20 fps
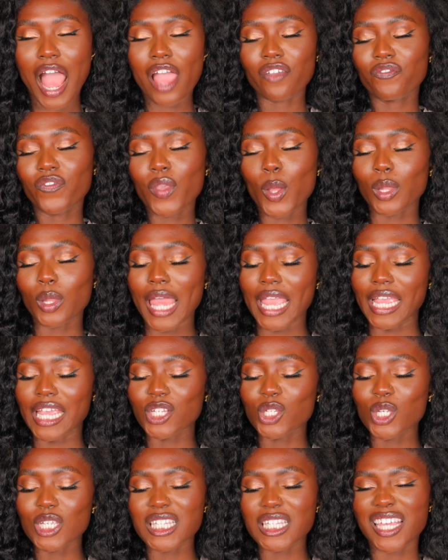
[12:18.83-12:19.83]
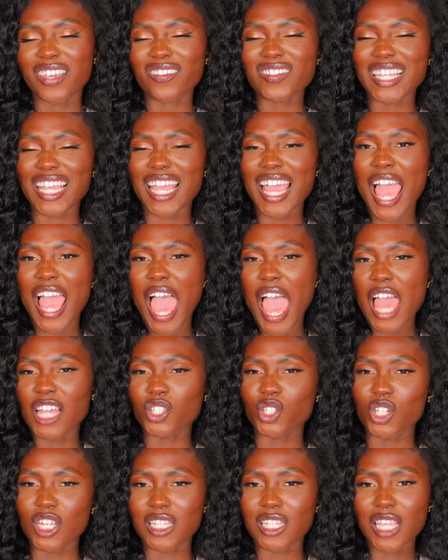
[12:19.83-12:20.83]
I feel like it just gives like an
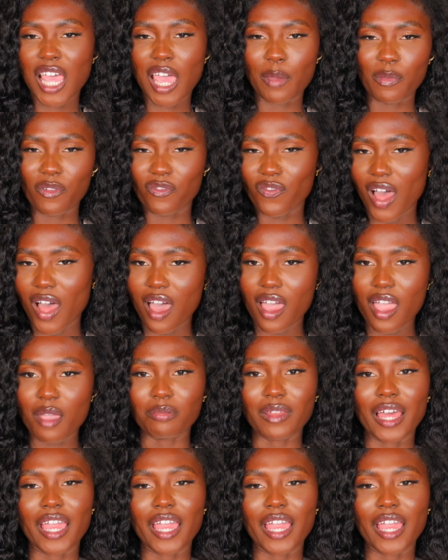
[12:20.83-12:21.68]
edgy type of vibe.